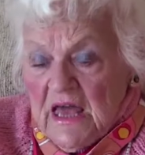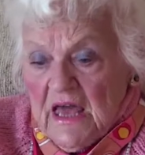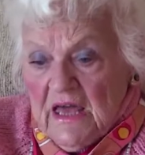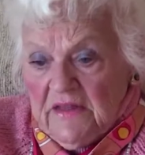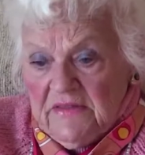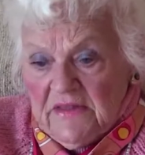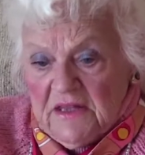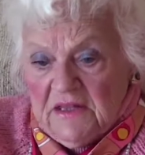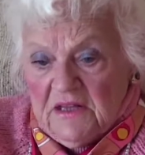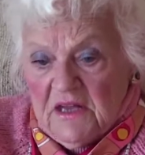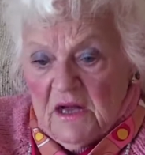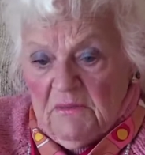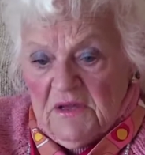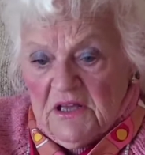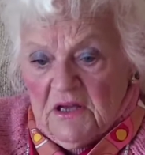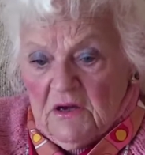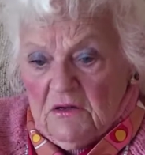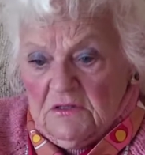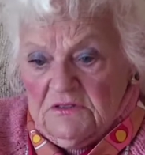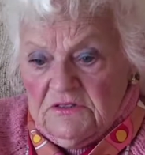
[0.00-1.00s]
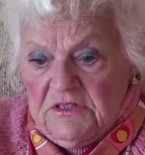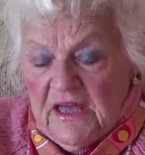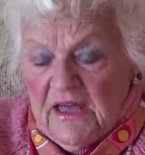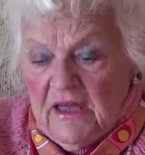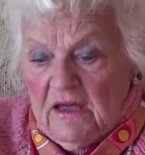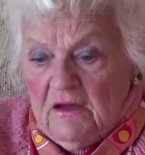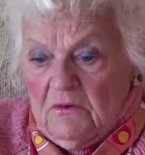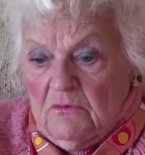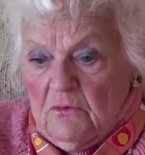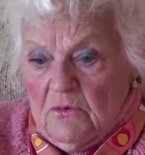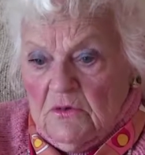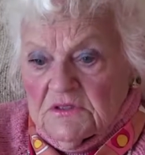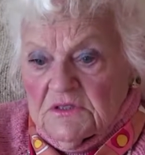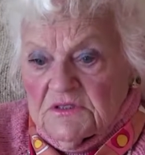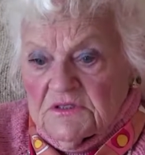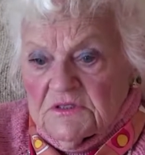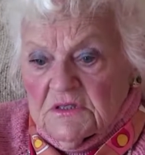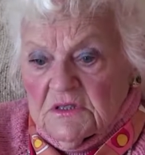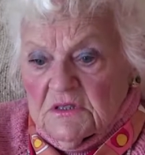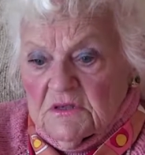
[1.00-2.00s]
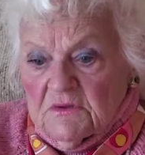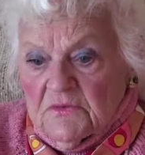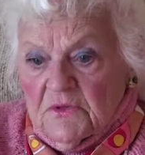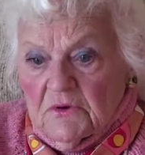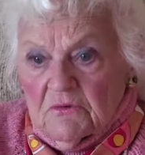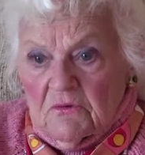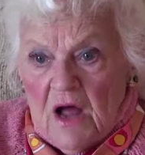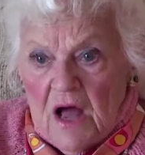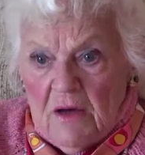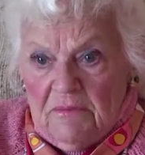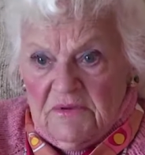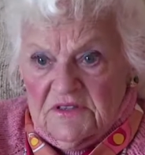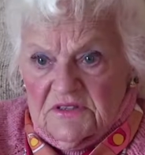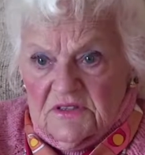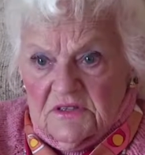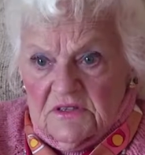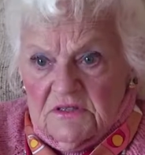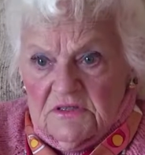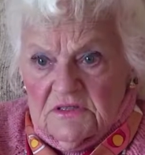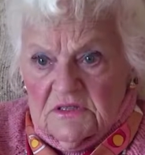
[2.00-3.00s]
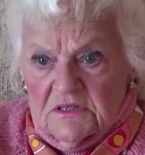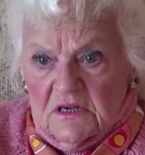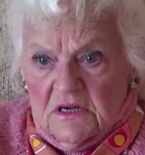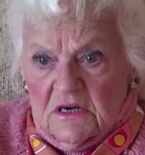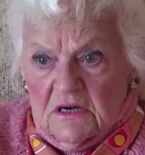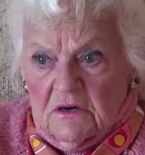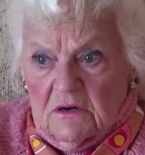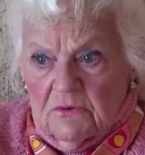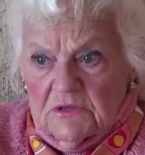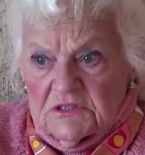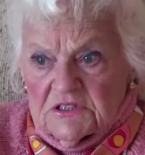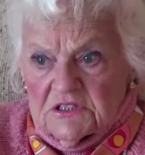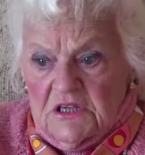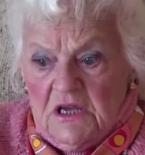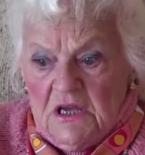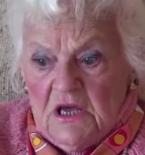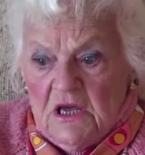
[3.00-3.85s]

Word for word: And then coming on down was the, the Robinsons, uh, which